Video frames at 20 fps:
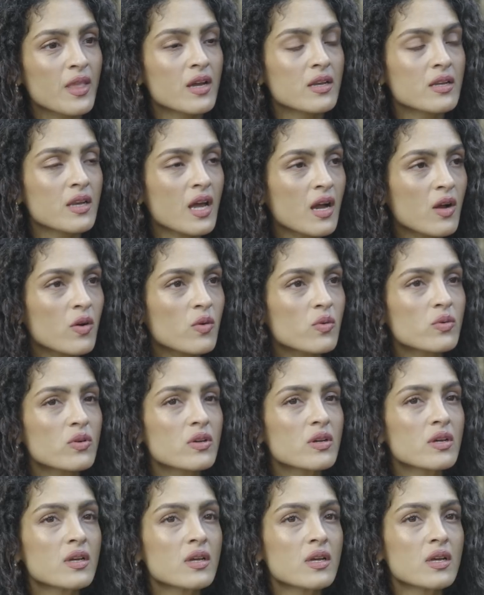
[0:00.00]
Now,
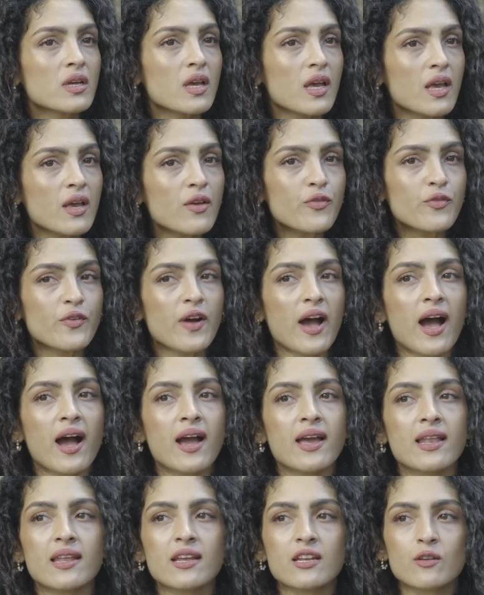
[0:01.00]
if
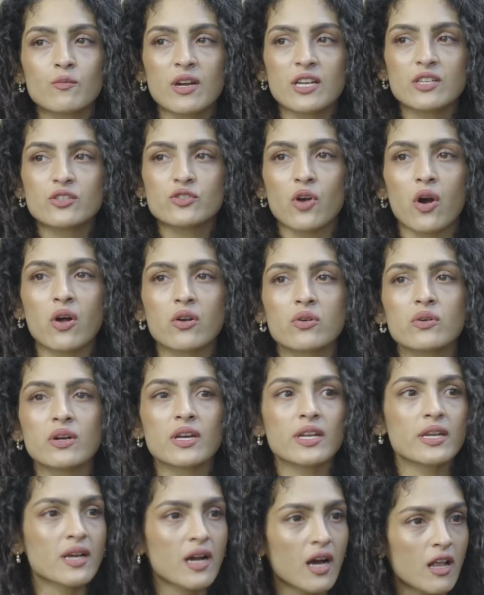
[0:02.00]
I let my sorrow
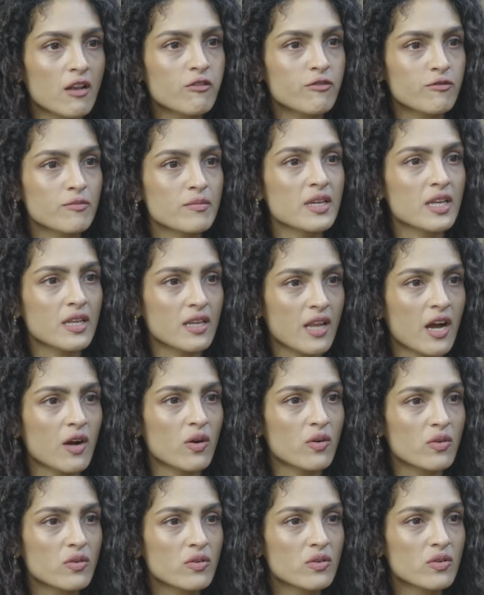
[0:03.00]
engulf me
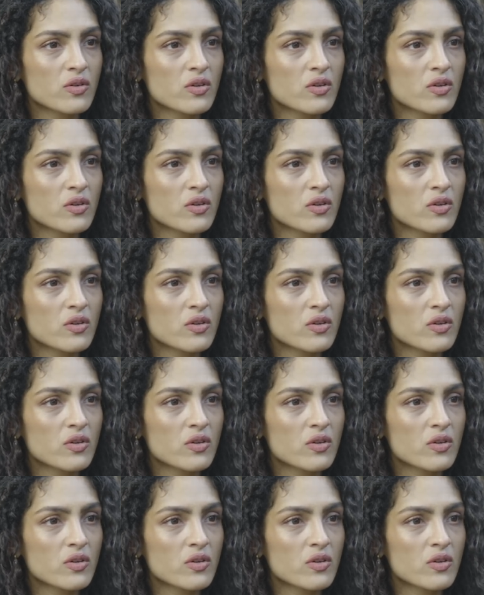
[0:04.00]
now,